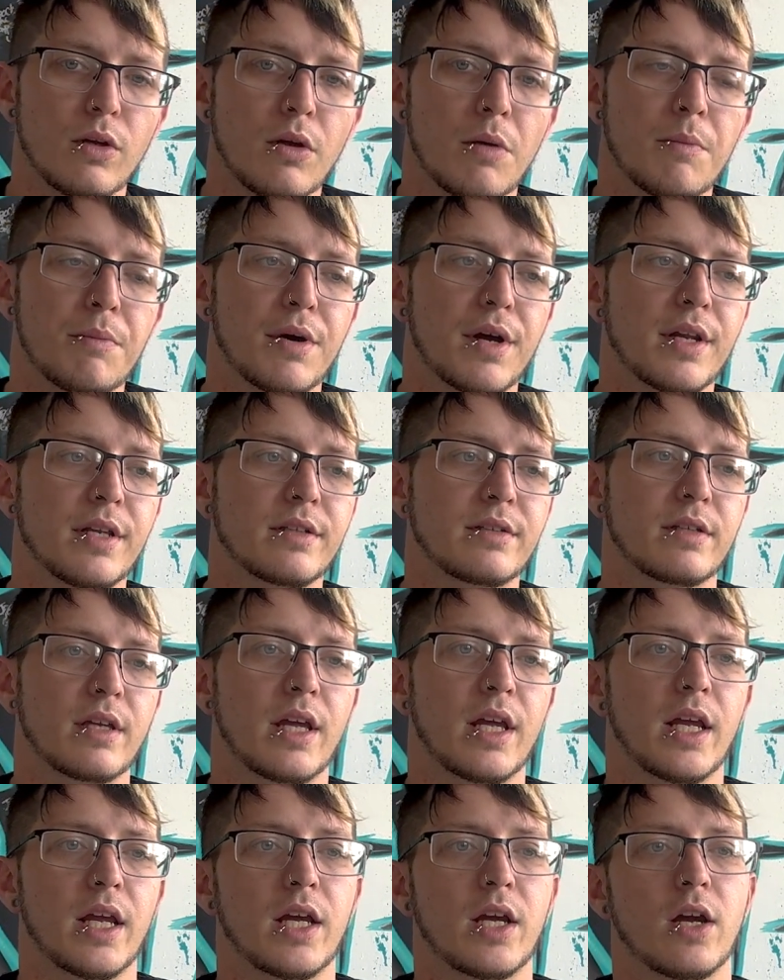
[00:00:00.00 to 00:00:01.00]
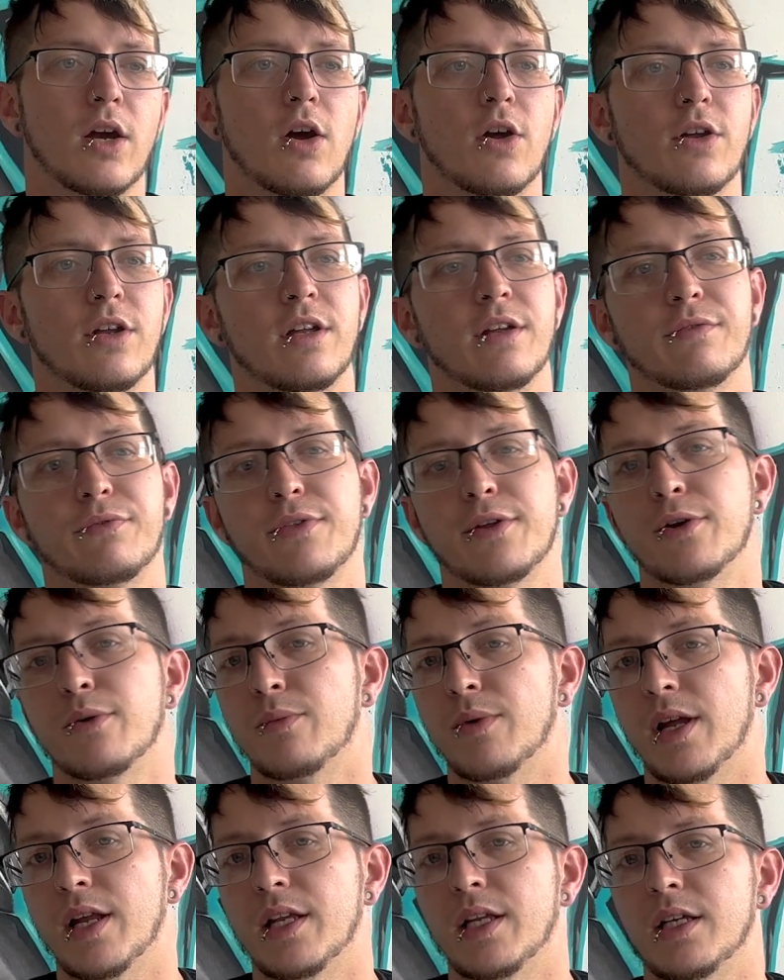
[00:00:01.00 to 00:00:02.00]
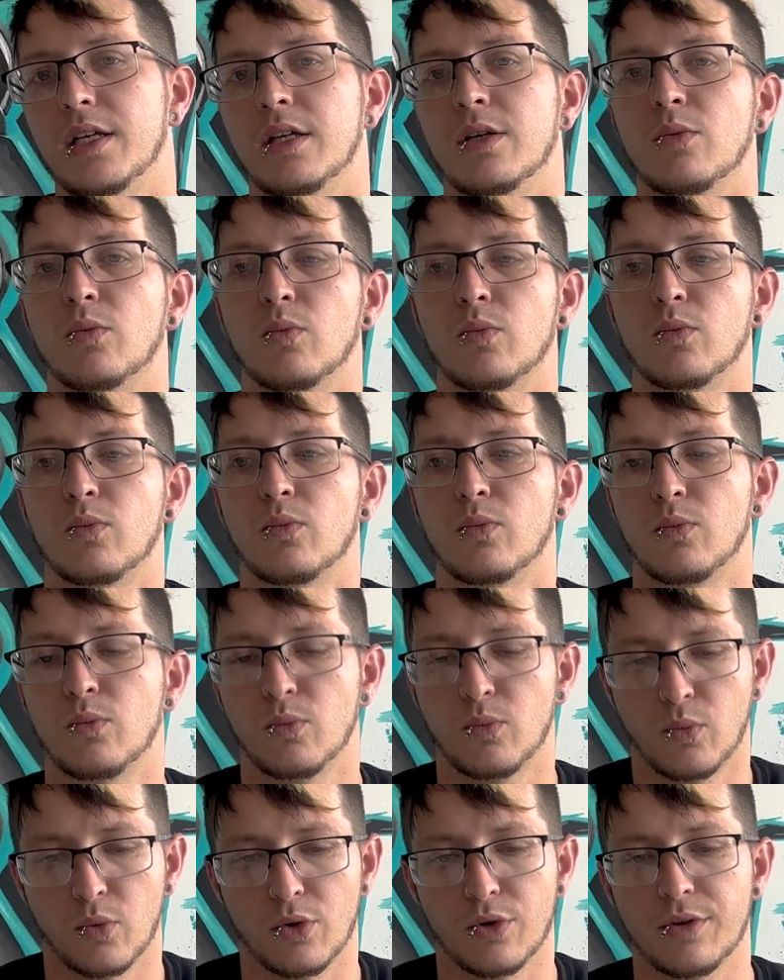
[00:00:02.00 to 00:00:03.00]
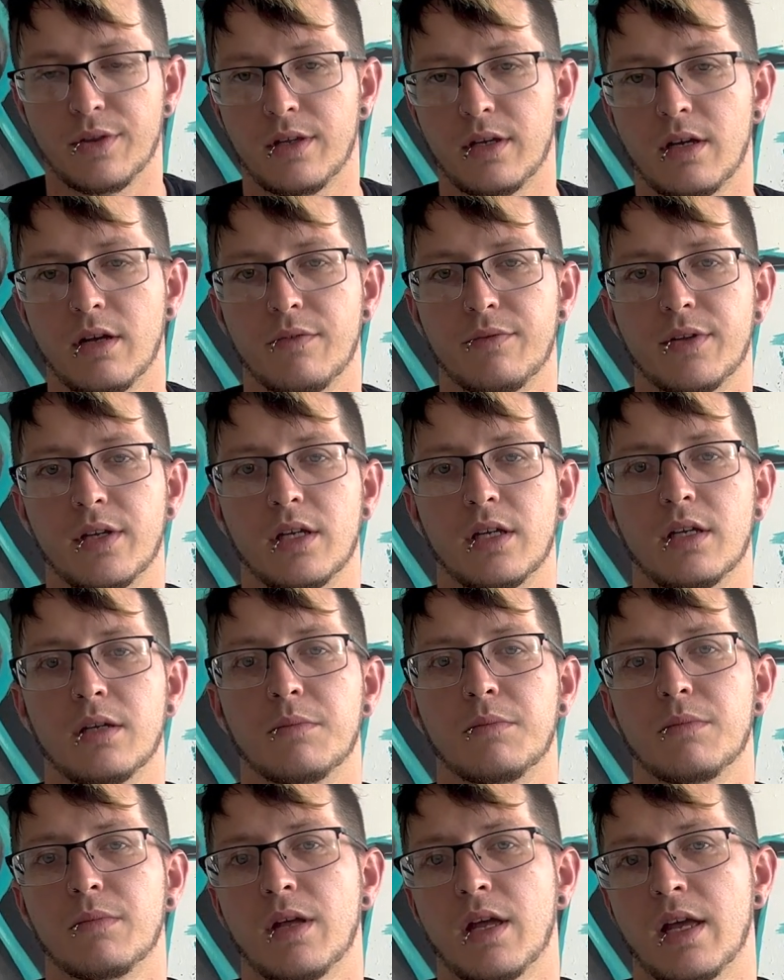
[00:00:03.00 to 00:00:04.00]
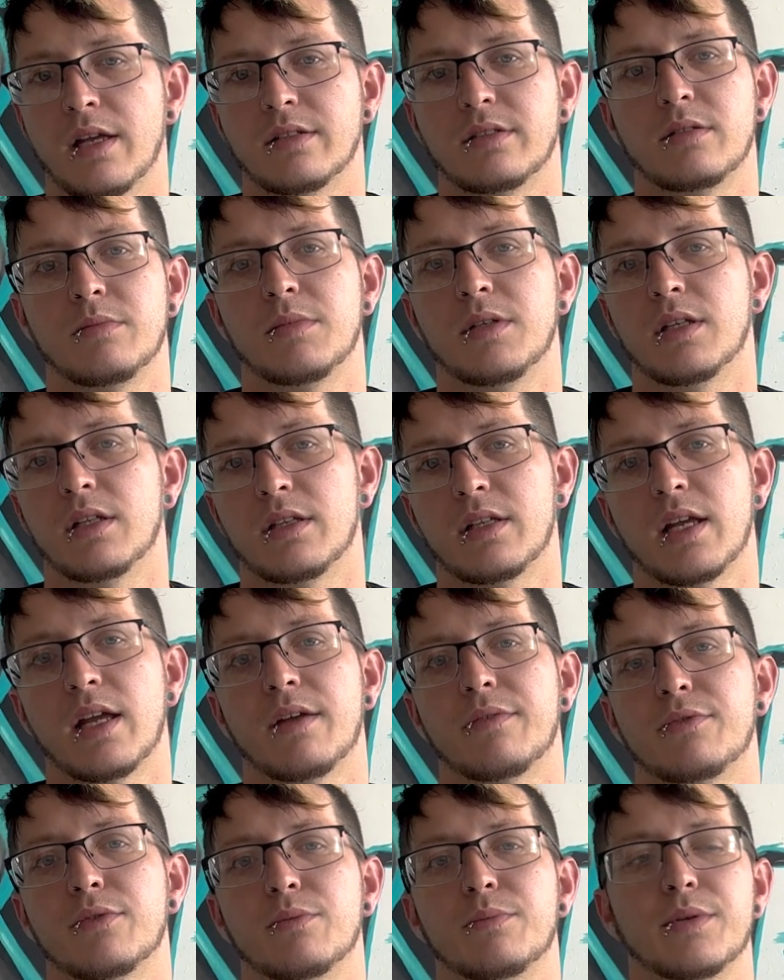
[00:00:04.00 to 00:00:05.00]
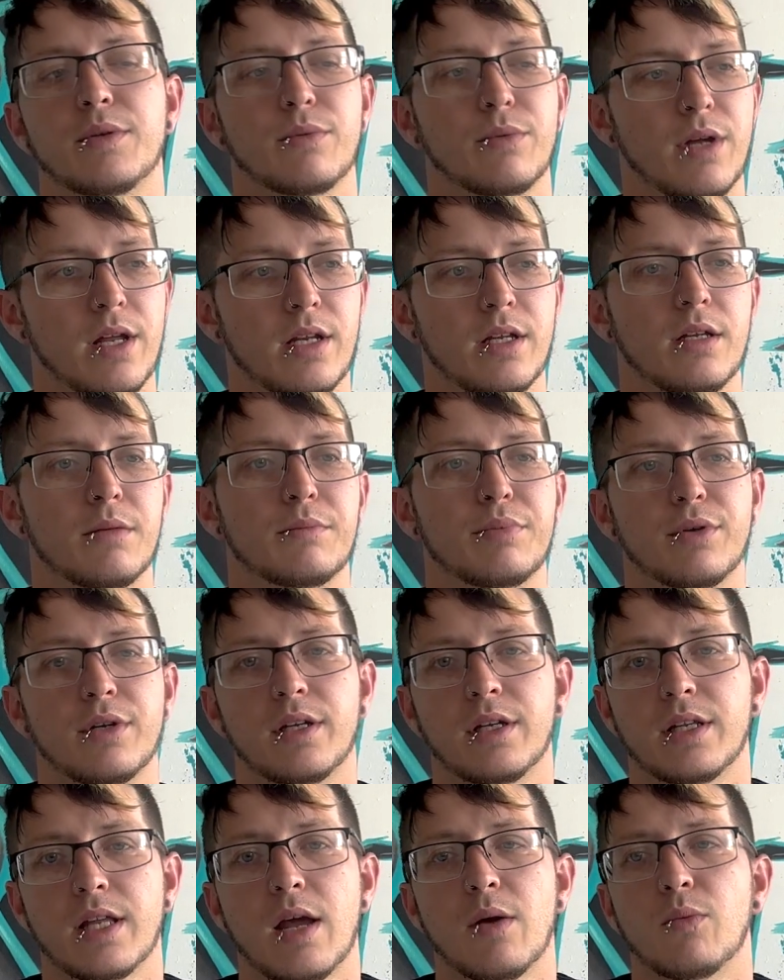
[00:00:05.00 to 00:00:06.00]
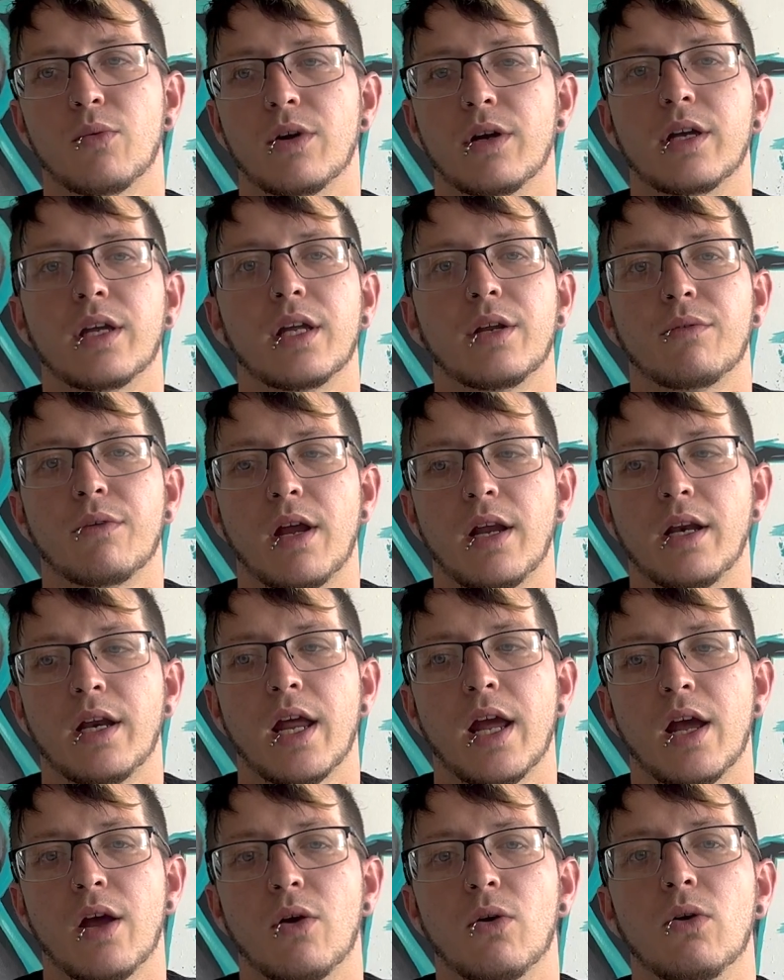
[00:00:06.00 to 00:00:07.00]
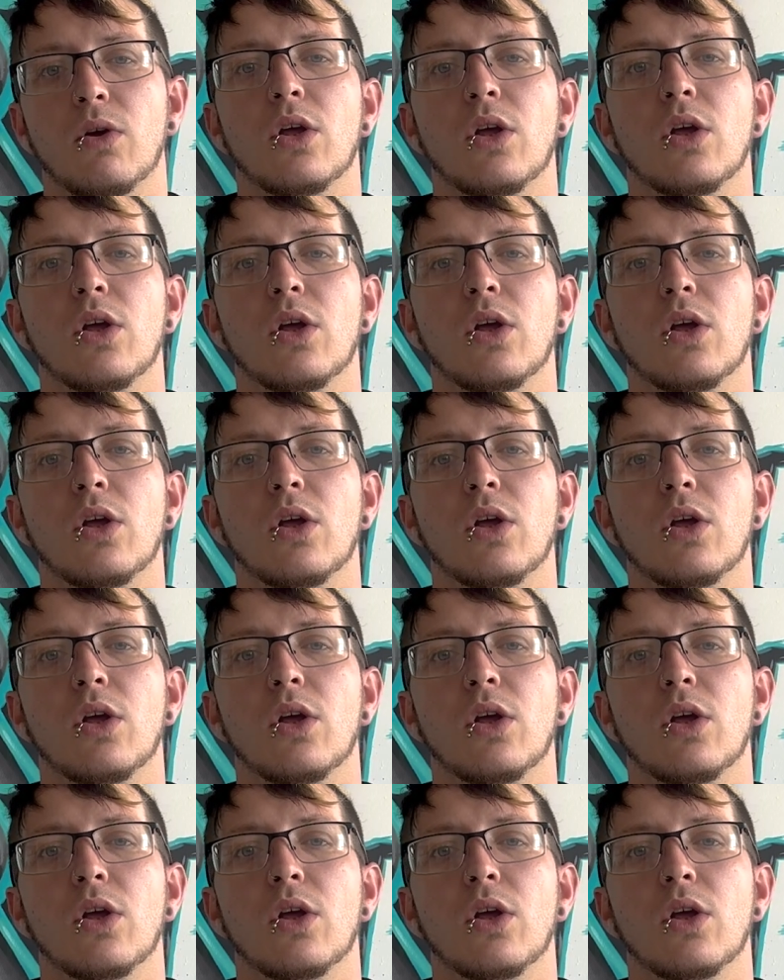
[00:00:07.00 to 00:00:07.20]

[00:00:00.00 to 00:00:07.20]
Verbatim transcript: but it's like, if they're ready and worthy of it, it has to mean that they have to be ready and putting that work in right now,